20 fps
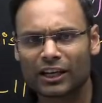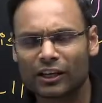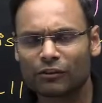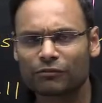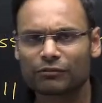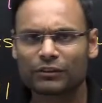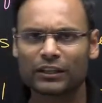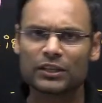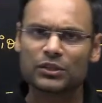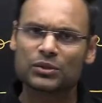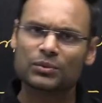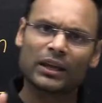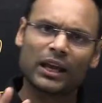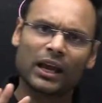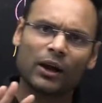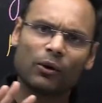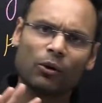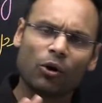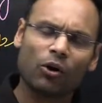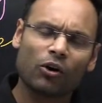kind of things we
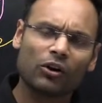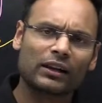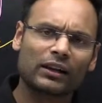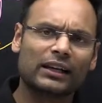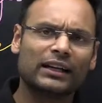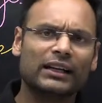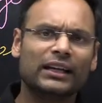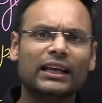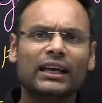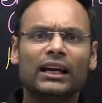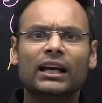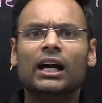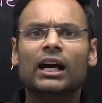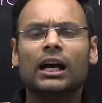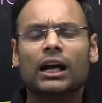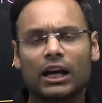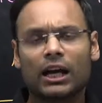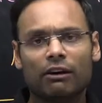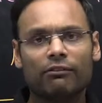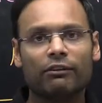have already
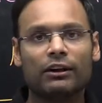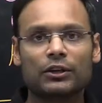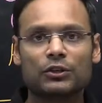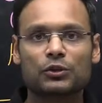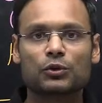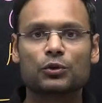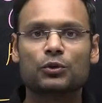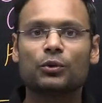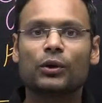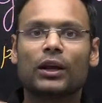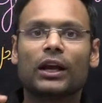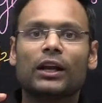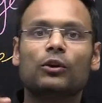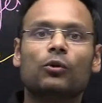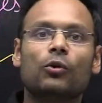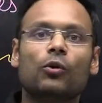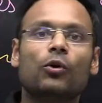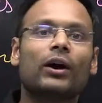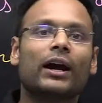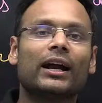covered. So you
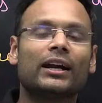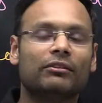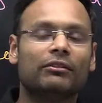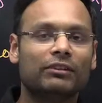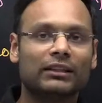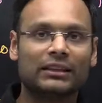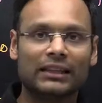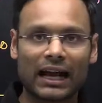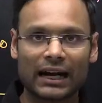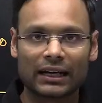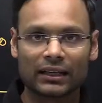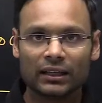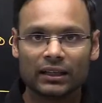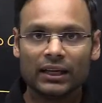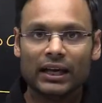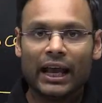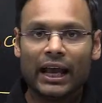can go ahead with that.